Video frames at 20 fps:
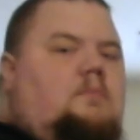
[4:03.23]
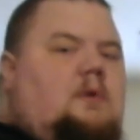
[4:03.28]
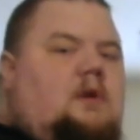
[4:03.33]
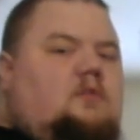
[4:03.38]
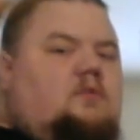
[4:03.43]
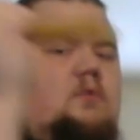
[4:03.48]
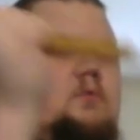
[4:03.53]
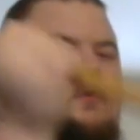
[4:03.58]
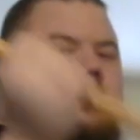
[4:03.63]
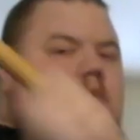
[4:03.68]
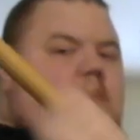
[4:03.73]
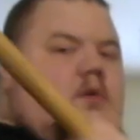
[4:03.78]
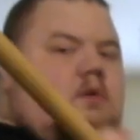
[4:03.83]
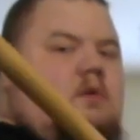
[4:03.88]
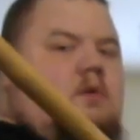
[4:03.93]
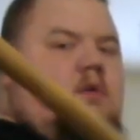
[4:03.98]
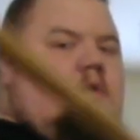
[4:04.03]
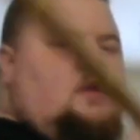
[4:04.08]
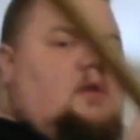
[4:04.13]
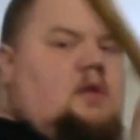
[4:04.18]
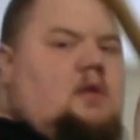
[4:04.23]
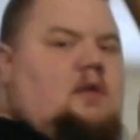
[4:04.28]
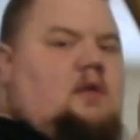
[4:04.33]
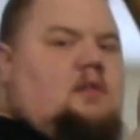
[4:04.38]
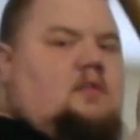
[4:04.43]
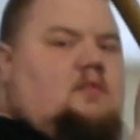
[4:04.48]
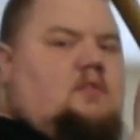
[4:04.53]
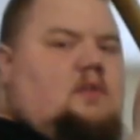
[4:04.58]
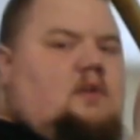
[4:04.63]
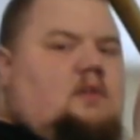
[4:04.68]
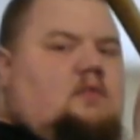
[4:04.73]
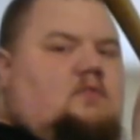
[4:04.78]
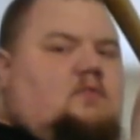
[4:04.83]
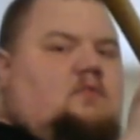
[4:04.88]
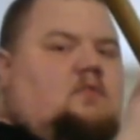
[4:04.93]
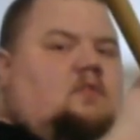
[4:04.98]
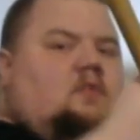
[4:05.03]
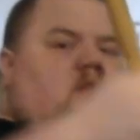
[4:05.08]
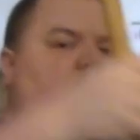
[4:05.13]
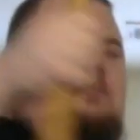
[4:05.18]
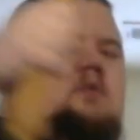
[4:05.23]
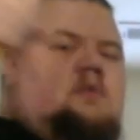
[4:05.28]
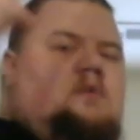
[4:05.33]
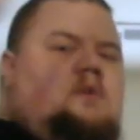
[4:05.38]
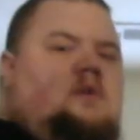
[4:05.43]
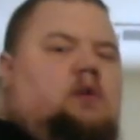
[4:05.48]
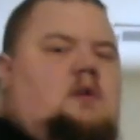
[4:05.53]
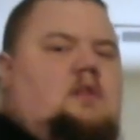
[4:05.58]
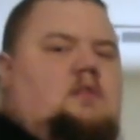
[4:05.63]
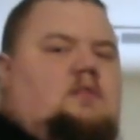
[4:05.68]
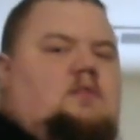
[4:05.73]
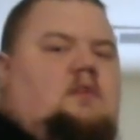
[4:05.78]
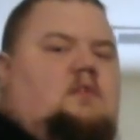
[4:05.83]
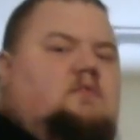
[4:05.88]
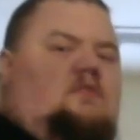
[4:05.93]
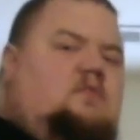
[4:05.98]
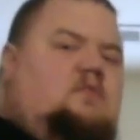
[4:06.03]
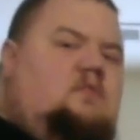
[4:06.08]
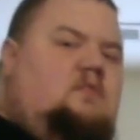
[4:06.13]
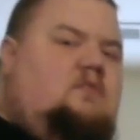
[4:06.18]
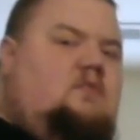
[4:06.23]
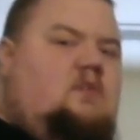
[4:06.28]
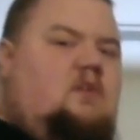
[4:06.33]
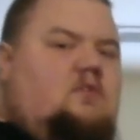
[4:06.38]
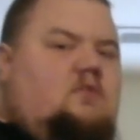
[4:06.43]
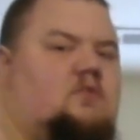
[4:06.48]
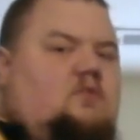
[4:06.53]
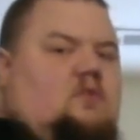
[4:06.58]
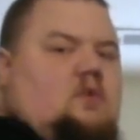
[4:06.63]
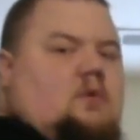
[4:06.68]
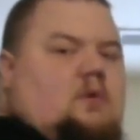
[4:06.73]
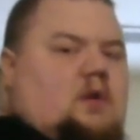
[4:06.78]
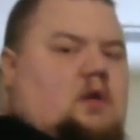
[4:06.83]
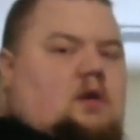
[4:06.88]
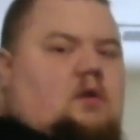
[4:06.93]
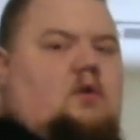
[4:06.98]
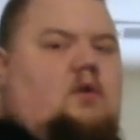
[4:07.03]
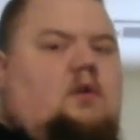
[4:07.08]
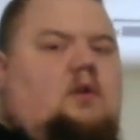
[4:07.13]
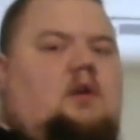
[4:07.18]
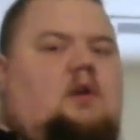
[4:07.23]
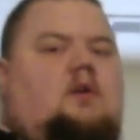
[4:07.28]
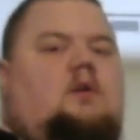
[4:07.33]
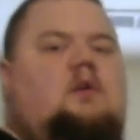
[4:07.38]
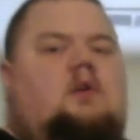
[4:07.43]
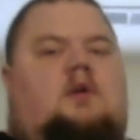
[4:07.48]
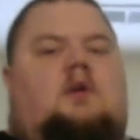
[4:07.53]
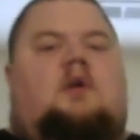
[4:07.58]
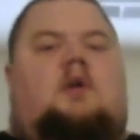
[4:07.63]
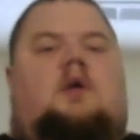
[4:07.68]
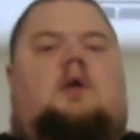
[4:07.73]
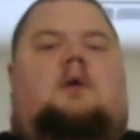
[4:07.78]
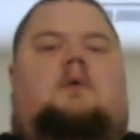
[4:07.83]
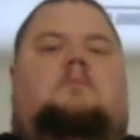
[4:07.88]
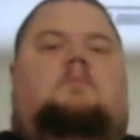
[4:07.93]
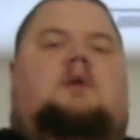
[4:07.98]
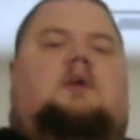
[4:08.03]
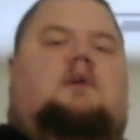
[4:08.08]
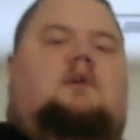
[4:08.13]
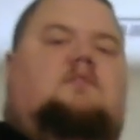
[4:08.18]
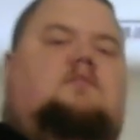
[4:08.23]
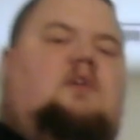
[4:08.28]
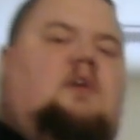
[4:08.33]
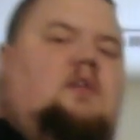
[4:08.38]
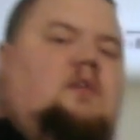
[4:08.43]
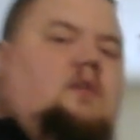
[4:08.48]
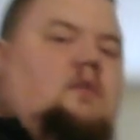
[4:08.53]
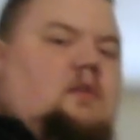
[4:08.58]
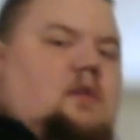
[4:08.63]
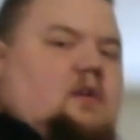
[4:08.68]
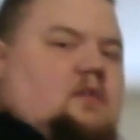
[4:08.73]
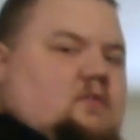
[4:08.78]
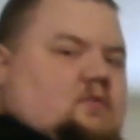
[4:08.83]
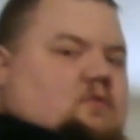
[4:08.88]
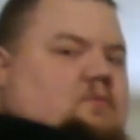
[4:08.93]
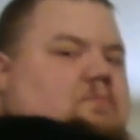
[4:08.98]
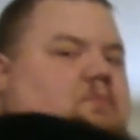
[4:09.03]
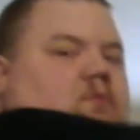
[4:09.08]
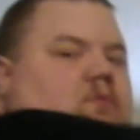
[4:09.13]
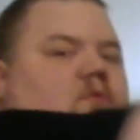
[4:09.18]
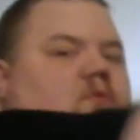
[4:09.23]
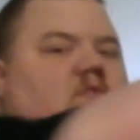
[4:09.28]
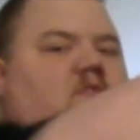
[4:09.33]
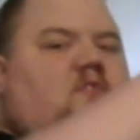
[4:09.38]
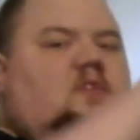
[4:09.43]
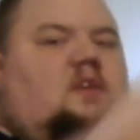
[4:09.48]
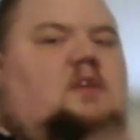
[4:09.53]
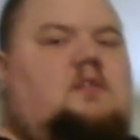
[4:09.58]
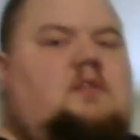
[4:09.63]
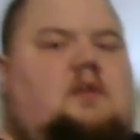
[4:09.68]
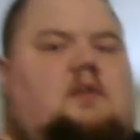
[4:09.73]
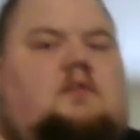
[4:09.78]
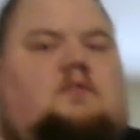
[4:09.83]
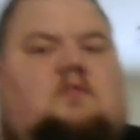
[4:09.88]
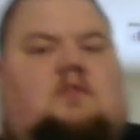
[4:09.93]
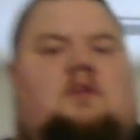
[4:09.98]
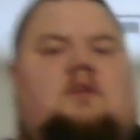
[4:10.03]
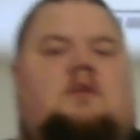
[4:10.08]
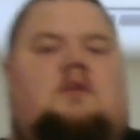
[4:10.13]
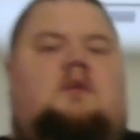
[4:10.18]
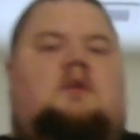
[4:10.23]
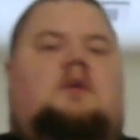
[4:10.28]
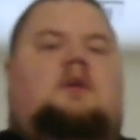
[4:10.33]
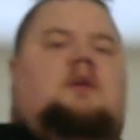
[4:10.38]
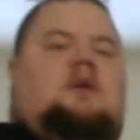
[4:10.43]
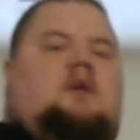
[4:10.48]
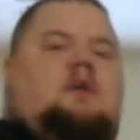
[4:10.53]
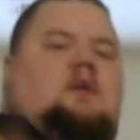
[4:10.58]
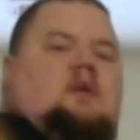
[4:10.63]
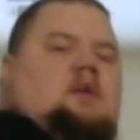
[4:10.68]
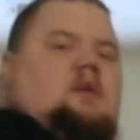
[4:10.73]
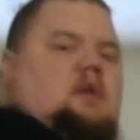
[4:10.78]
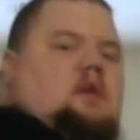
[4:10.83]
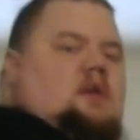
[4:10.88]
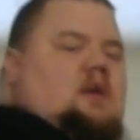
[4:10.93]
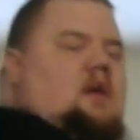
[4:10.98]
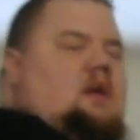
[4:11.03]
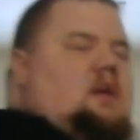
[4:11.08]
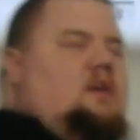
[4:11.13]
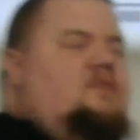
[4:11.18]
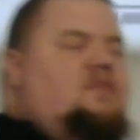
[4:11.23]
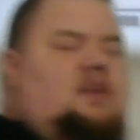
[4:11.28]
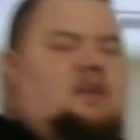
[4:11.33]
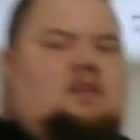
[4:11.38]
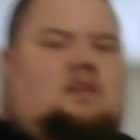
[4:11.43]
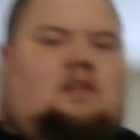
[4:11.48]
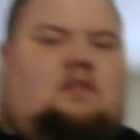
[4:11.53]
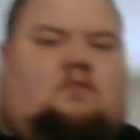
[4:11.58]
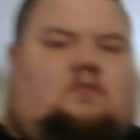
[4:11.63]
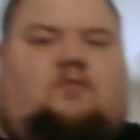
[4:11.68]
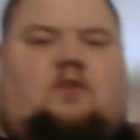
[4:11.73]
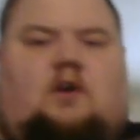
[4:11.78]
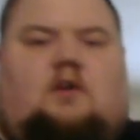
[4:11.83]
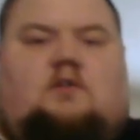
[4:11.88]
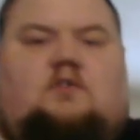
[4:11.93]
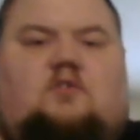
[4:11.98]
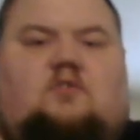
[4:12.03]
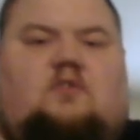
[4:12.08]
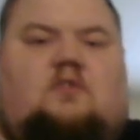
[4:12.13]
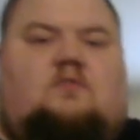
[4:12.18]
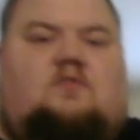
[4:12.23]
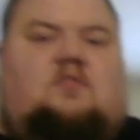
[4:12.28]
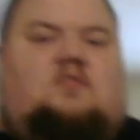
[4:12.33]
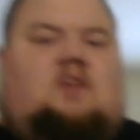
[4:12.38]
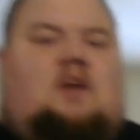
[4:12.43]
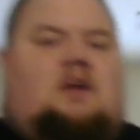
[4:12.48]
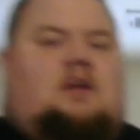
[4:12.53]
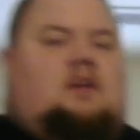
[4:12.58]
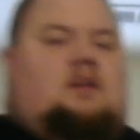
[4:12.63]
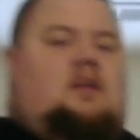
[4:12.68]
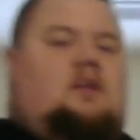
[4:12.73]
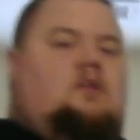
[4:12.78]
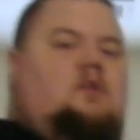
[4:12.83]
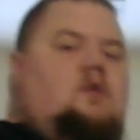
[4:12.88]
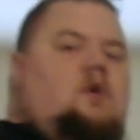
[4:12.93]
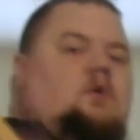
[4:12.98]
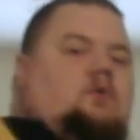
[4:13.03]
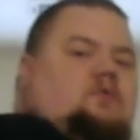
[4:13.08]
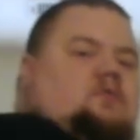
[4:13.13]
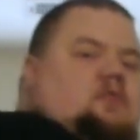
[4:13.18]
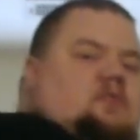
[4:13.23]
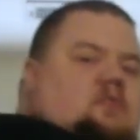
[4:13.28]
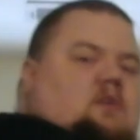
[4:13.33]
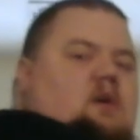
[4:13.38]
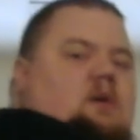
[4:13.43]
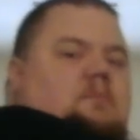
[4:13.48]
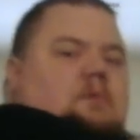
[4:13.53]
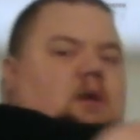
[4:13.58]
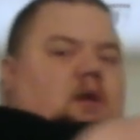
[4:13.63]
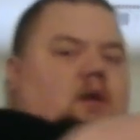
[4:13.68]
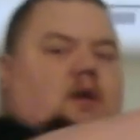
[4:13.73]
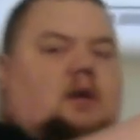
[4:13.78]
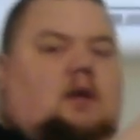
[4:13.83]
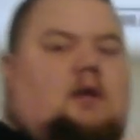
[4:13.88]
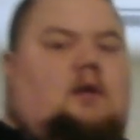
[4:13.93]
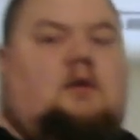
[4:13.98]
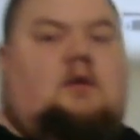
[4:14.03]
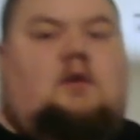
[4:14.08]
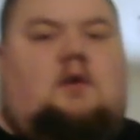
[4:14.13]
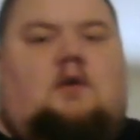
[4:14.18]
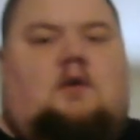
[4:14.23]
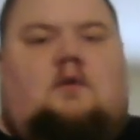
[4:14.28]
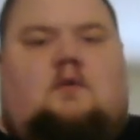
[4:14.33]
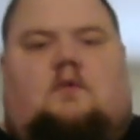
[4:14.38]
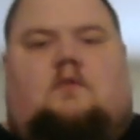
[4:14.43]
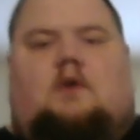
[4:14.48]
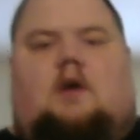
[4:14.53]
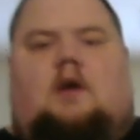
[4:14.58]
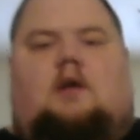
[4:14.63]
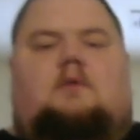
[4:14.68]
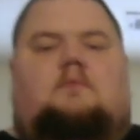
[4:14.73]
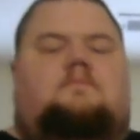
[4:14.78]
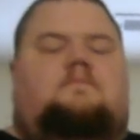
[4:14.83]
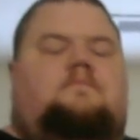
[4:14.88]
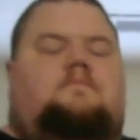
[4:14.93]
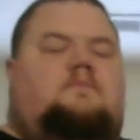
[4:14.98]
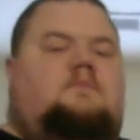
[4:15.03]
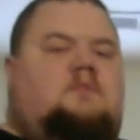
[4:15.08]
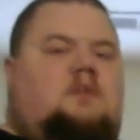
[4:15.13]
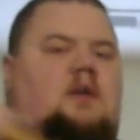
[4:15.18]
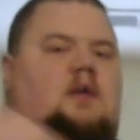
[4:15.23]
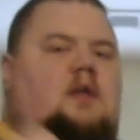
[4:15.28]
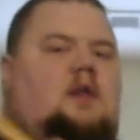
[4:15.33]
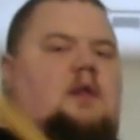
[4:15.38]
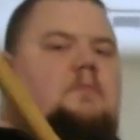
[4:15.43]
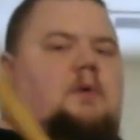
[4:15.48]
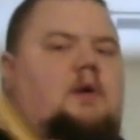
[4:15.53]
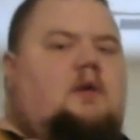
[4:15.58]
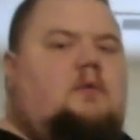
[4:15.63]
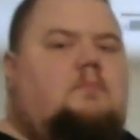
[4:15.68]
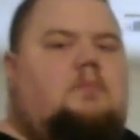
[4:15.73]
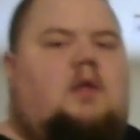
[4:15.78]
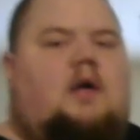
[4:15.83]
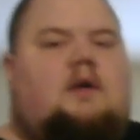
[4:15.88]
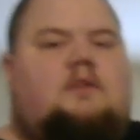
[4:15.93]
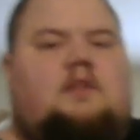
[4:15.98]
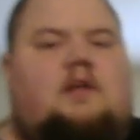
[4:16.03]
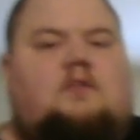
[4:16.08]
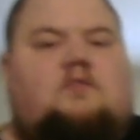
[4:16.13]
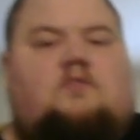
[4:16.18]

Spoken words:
I doing this and this instead of just going here and here? Because he has seen this. Even in that fraction of a second, he knows it's coming again, right? Anybody can block that.